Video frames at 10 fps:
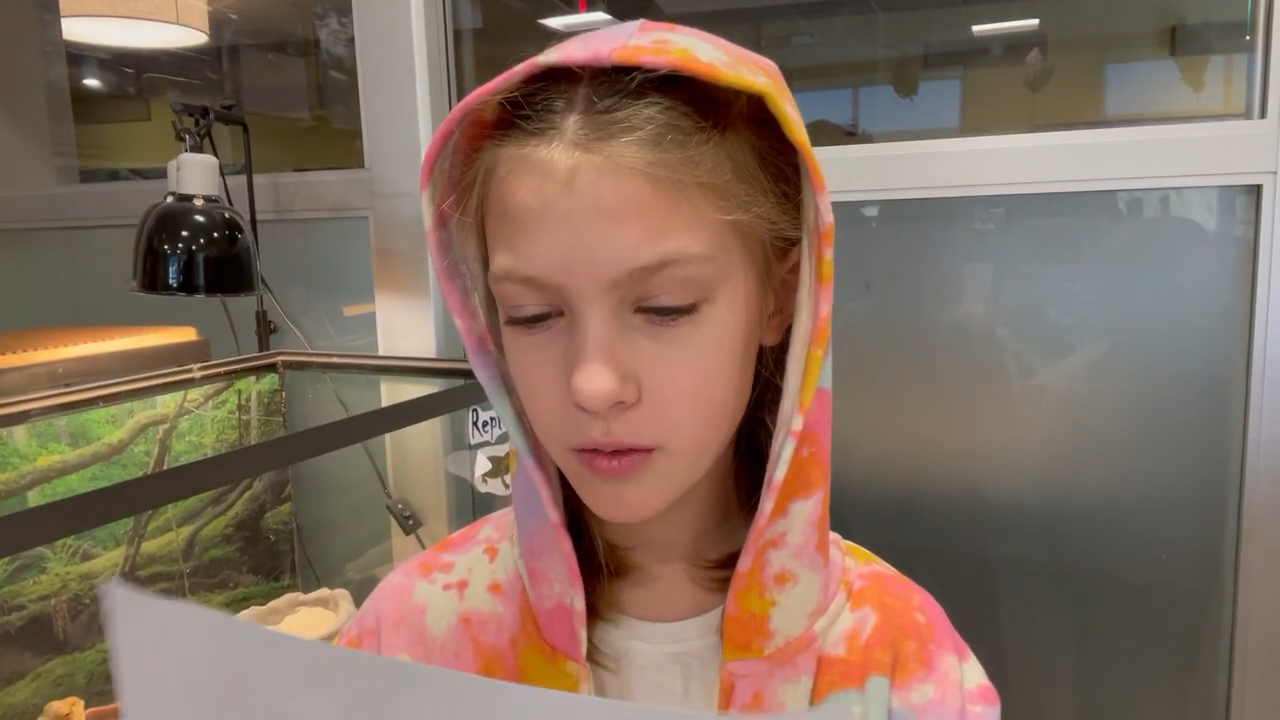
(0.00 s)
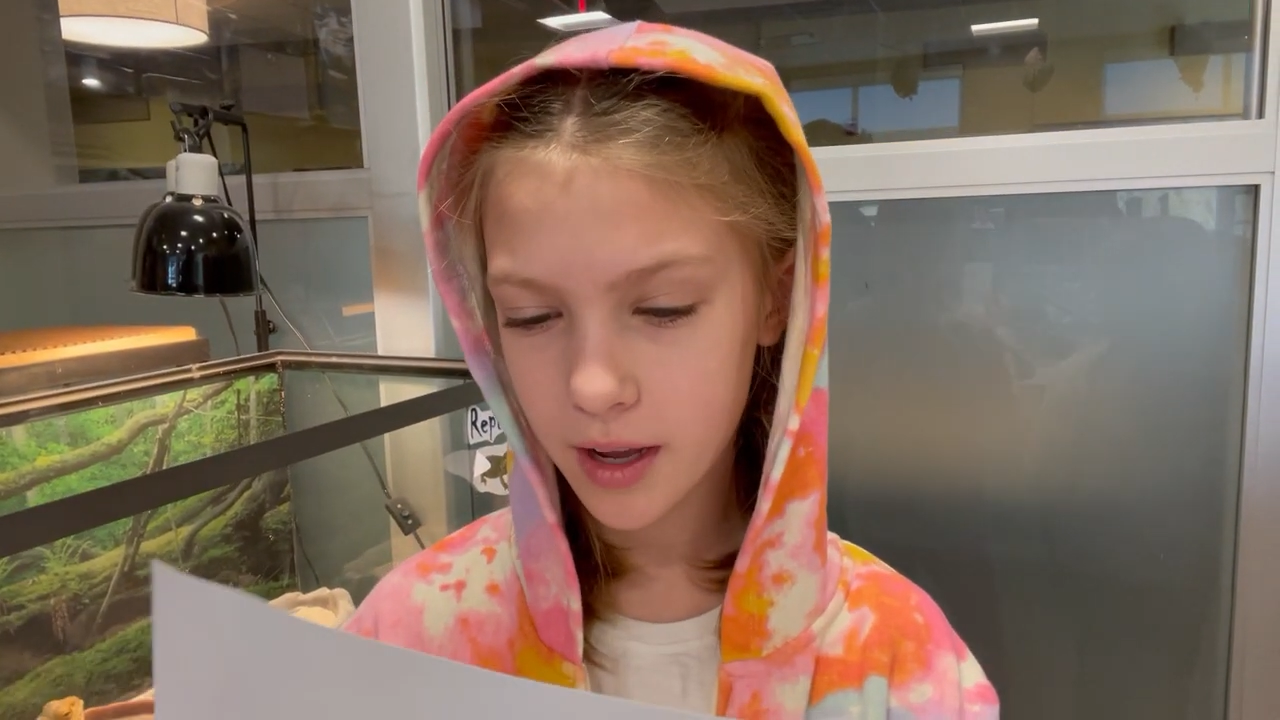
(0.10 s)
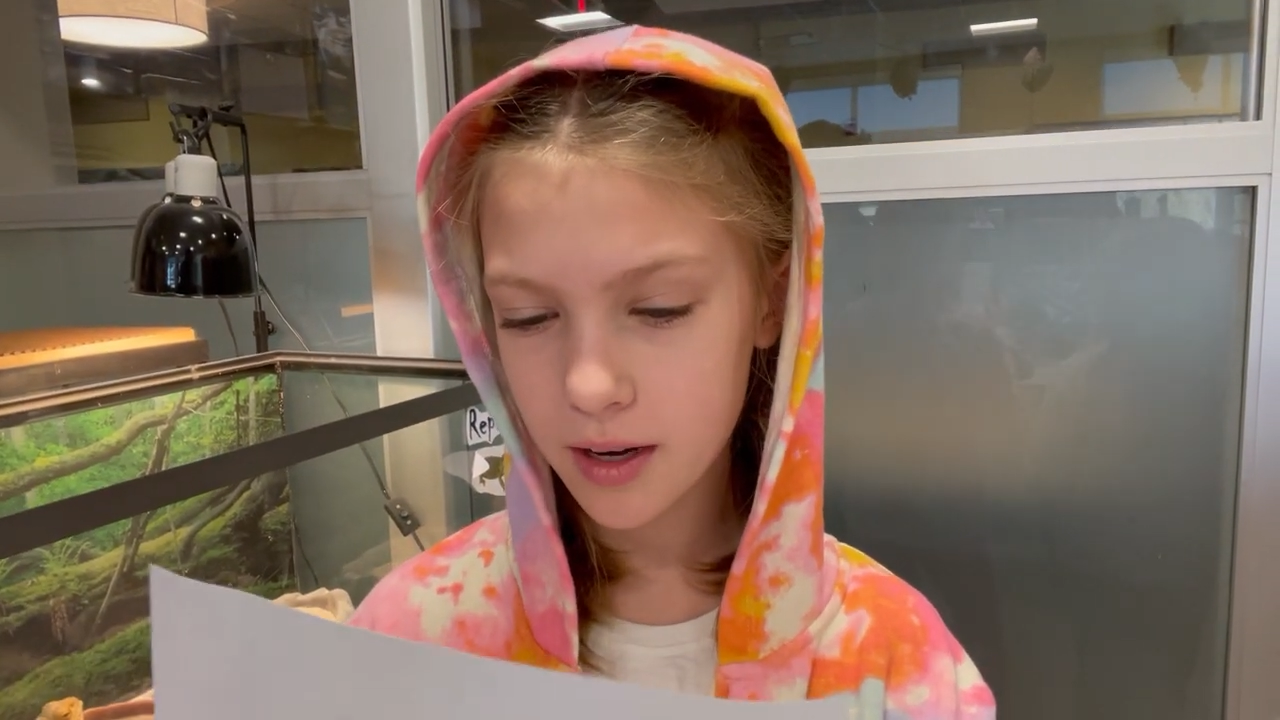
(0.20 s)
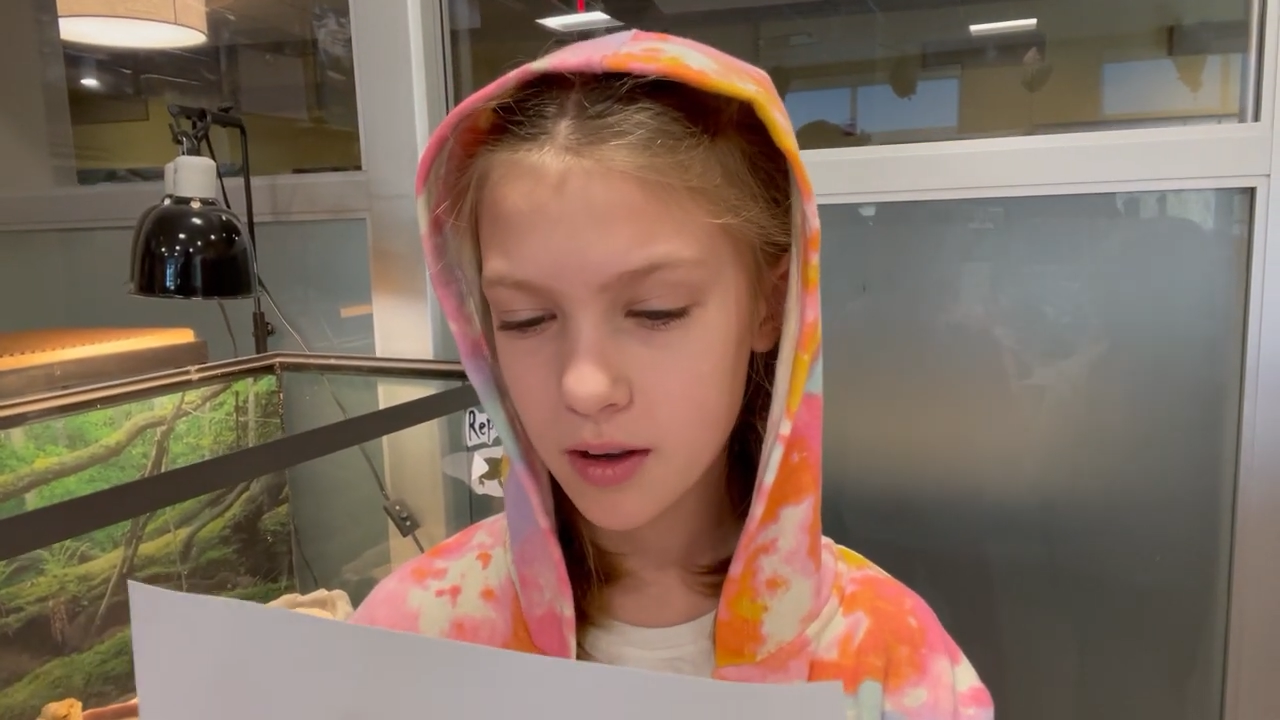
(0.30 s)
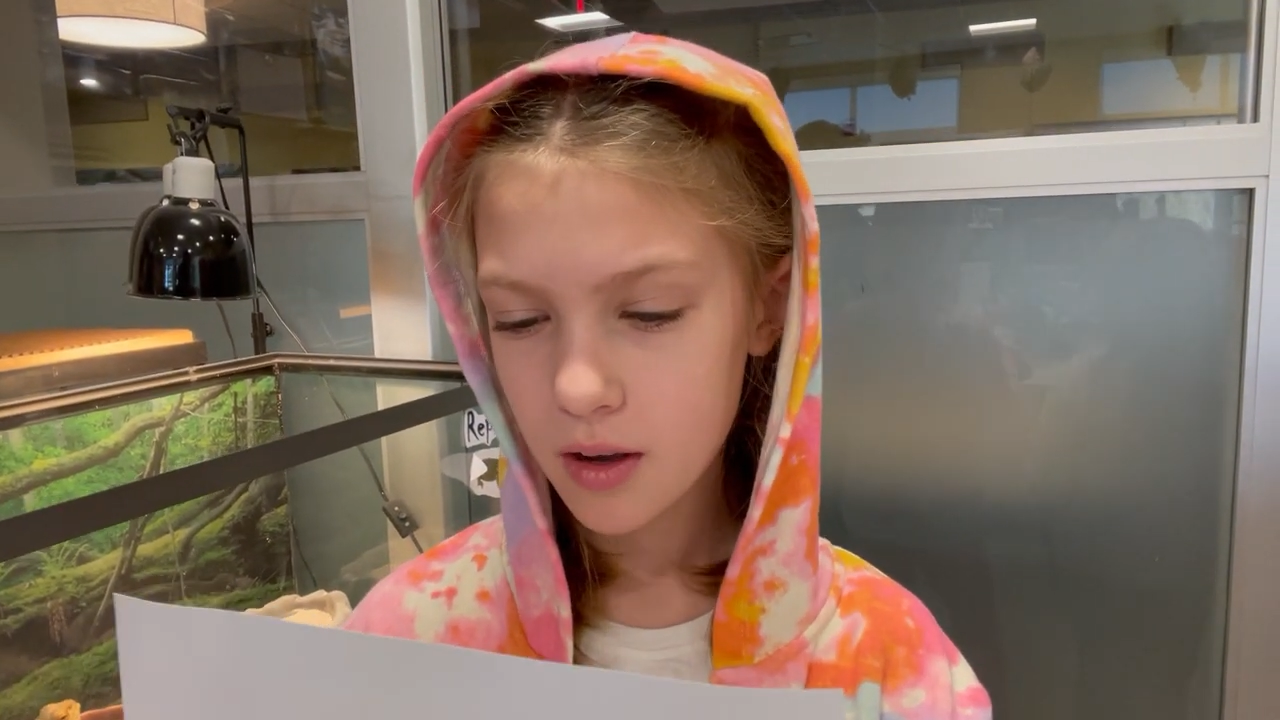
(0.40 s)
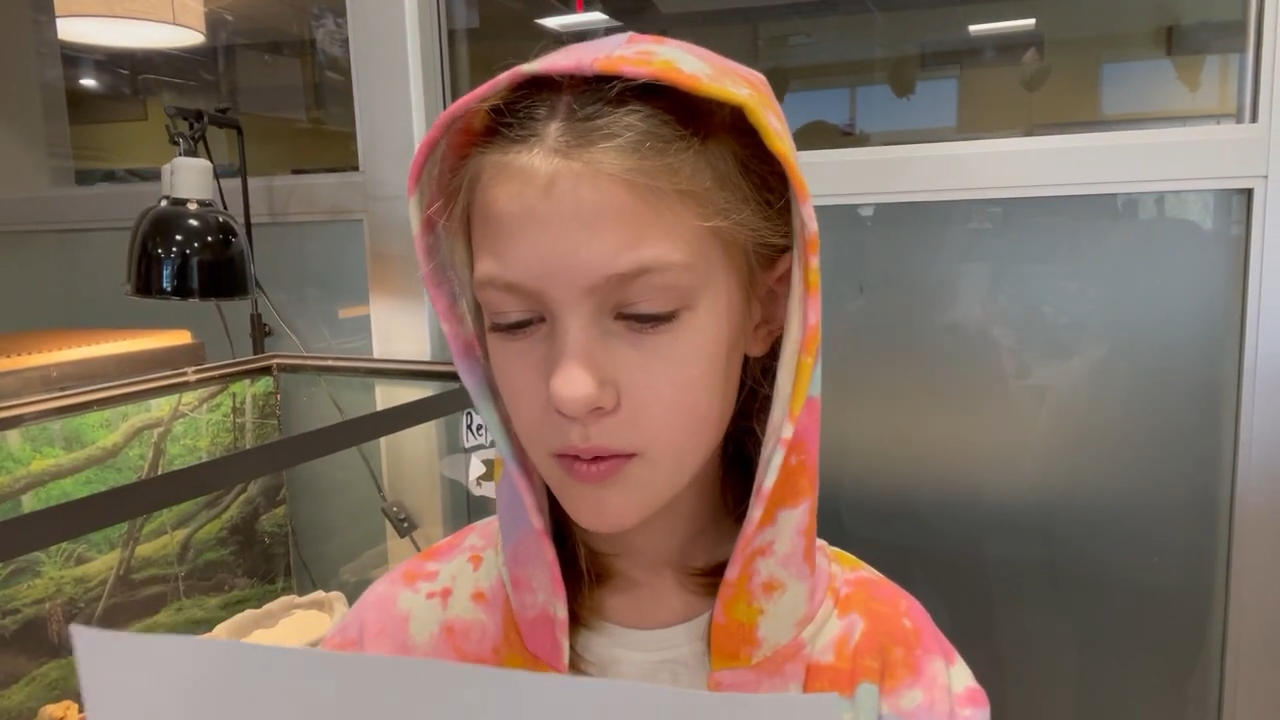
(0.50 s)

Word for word: grade